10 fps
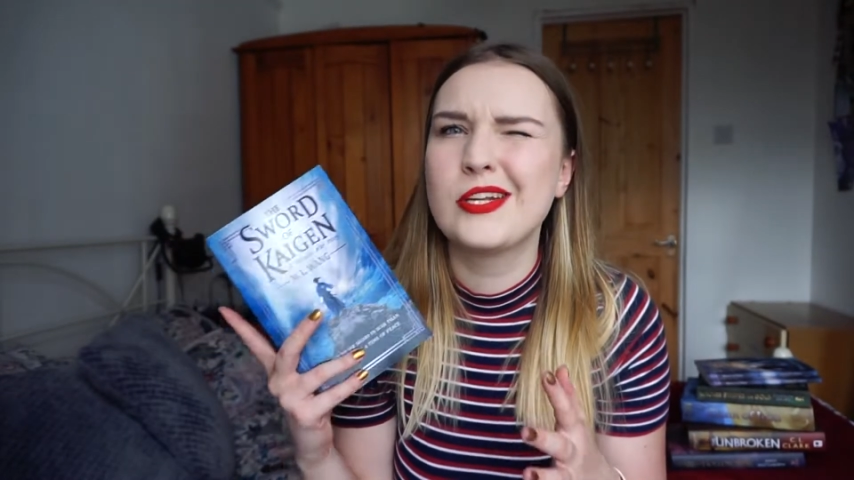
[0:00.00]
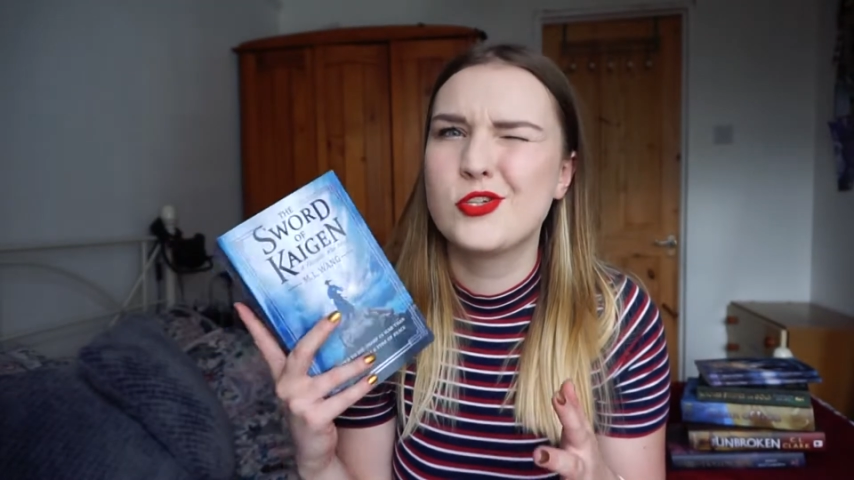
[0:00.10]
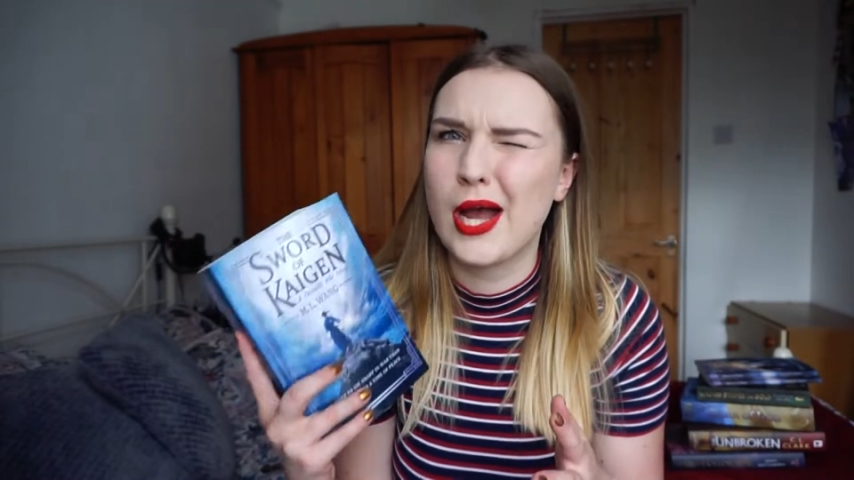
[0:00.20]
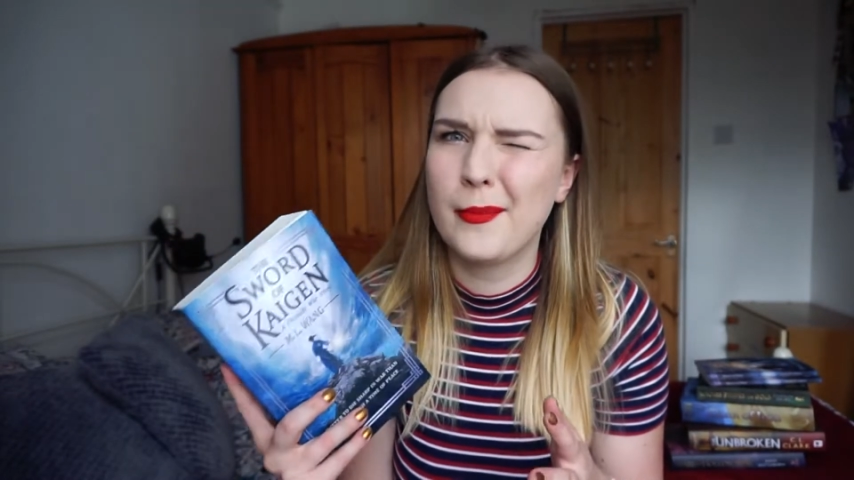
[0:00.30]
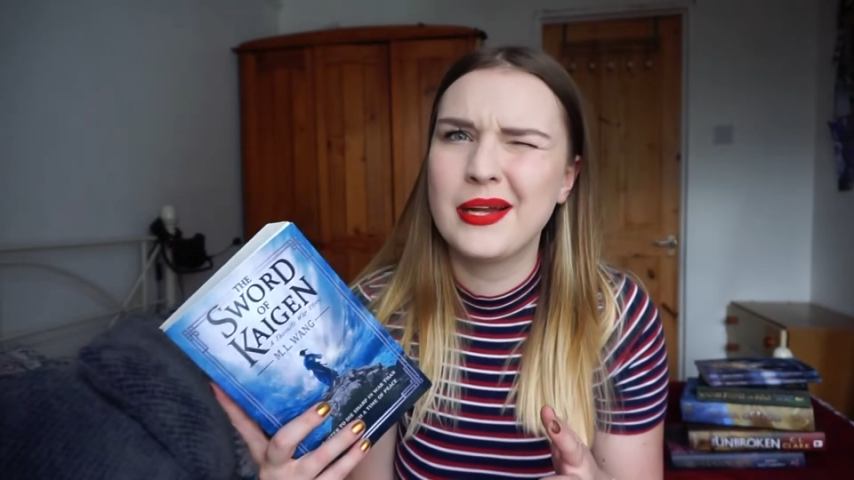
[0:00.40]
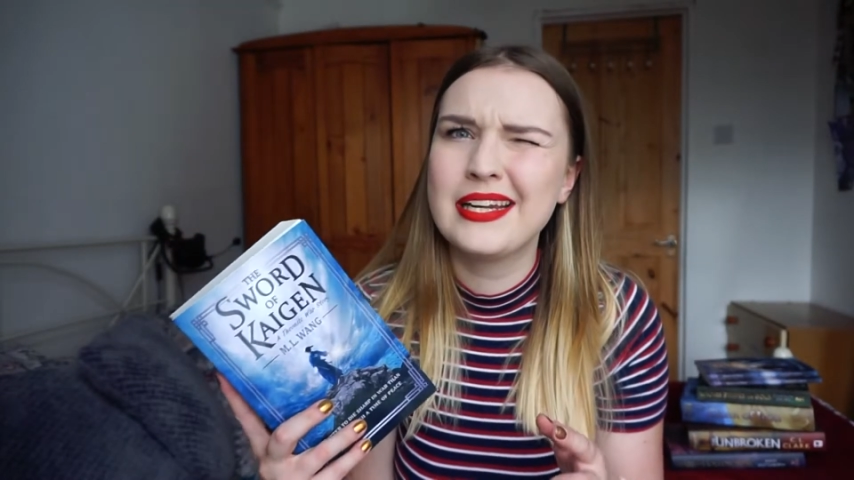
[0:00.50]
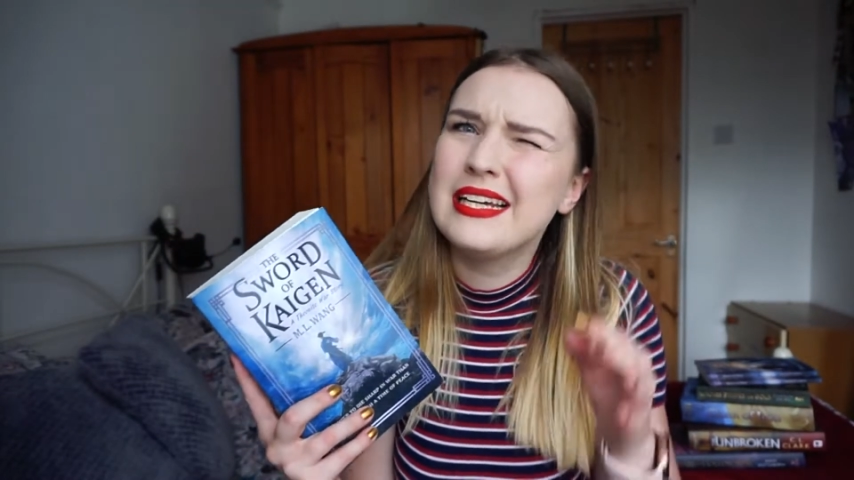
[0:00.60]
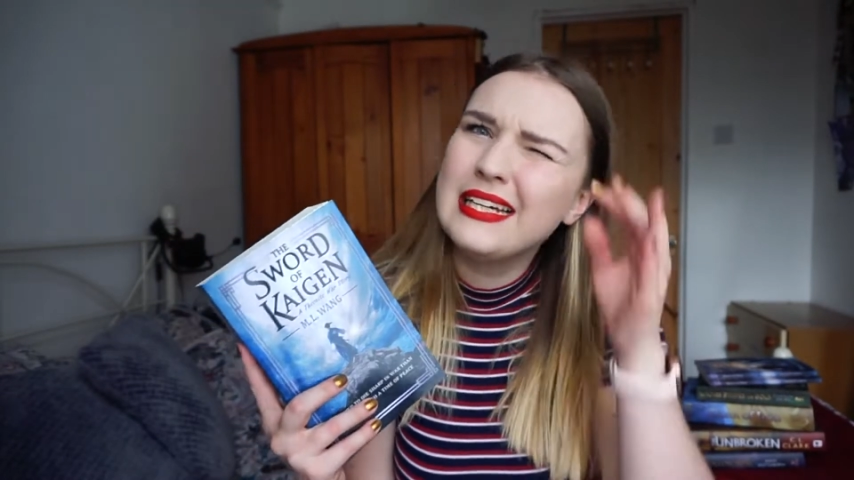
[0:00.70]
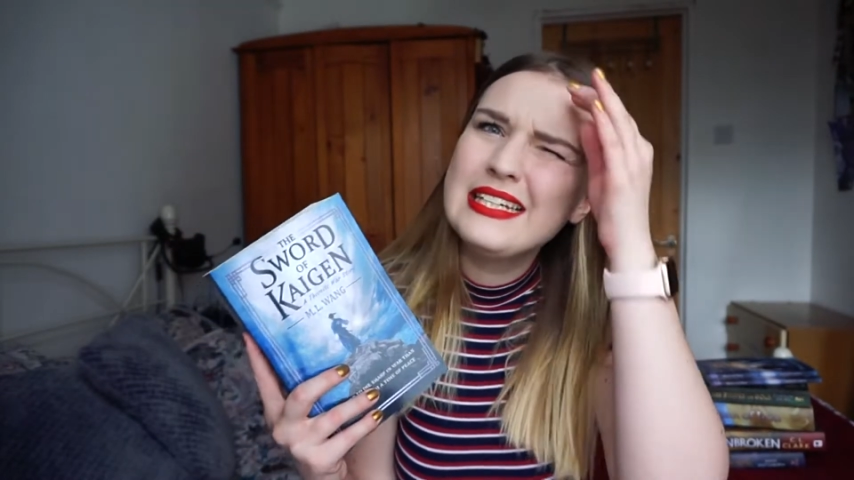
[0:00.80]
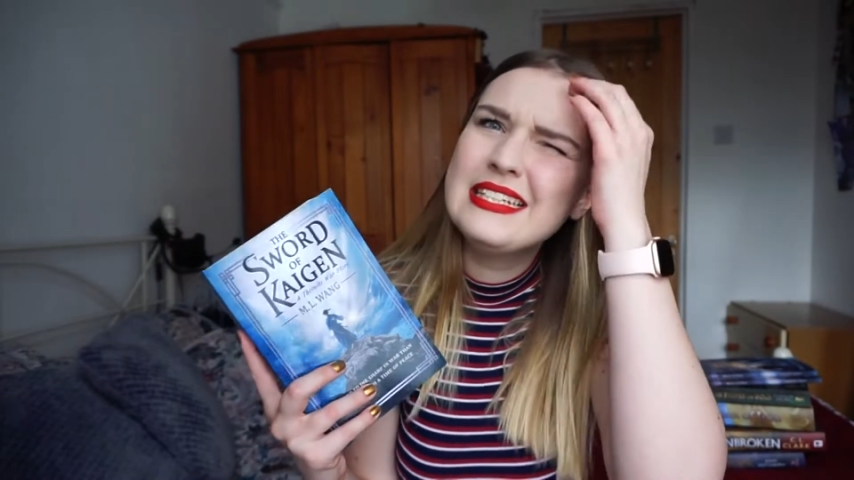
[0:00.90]

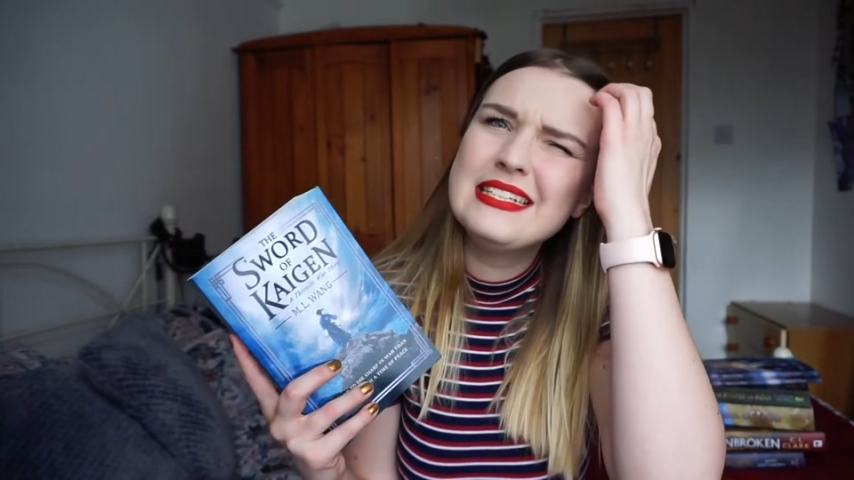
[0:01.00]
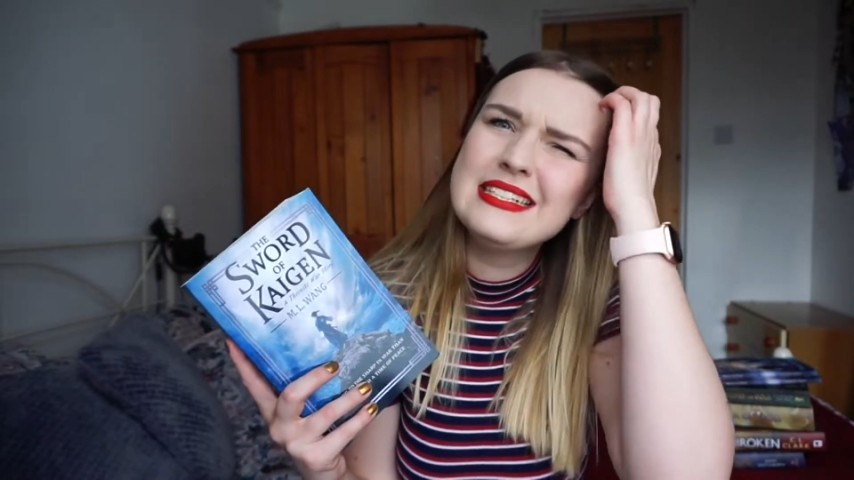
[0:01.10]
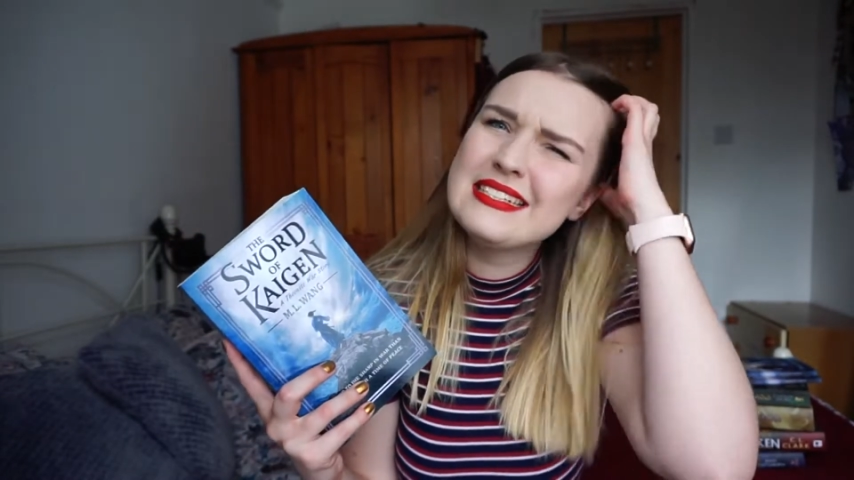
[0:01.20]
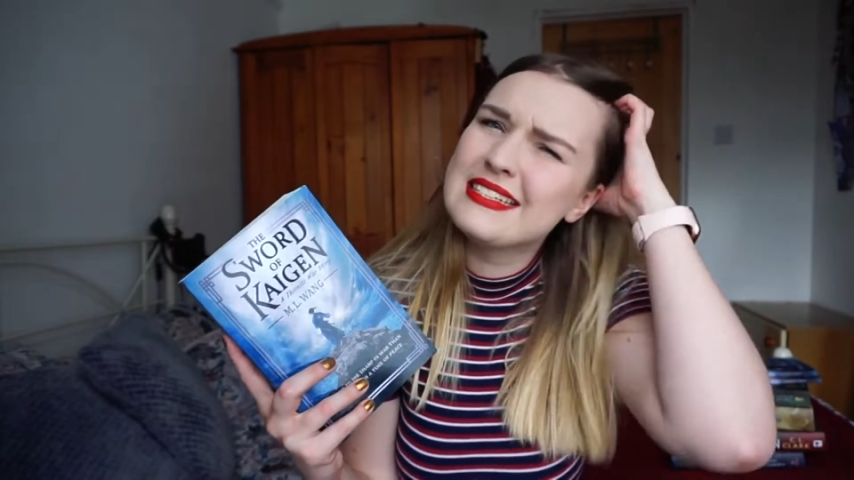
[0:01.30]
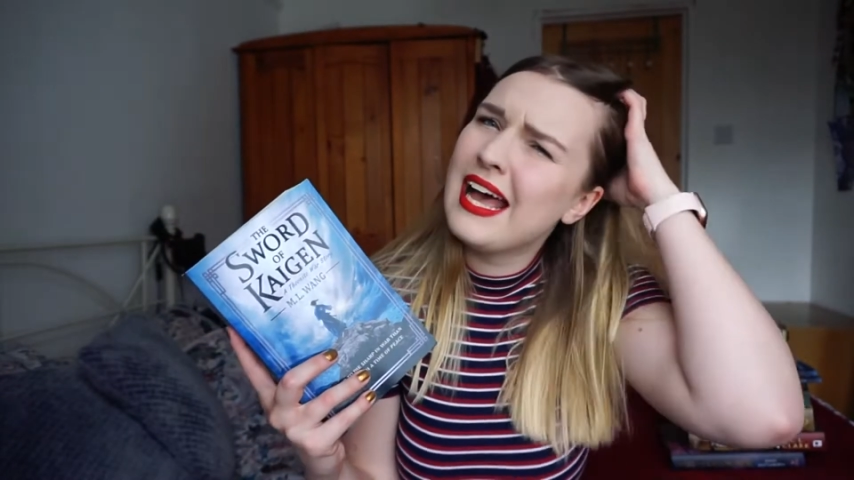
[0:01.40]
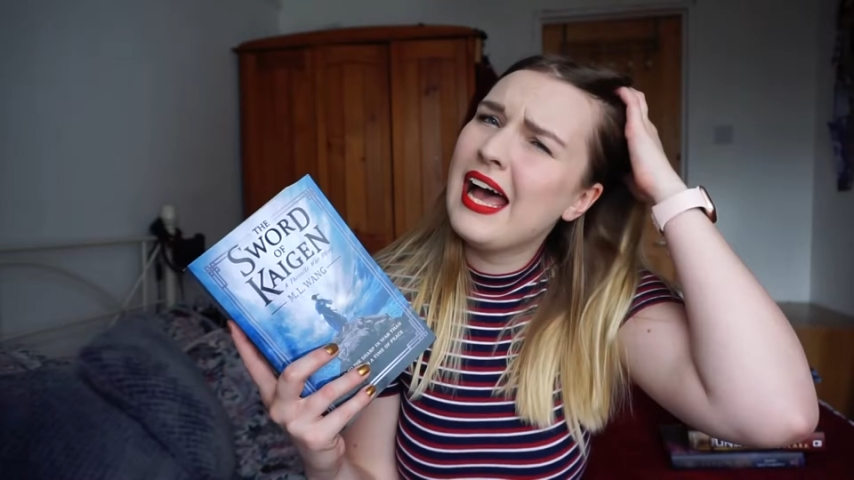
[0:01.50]
Japanese Japanese.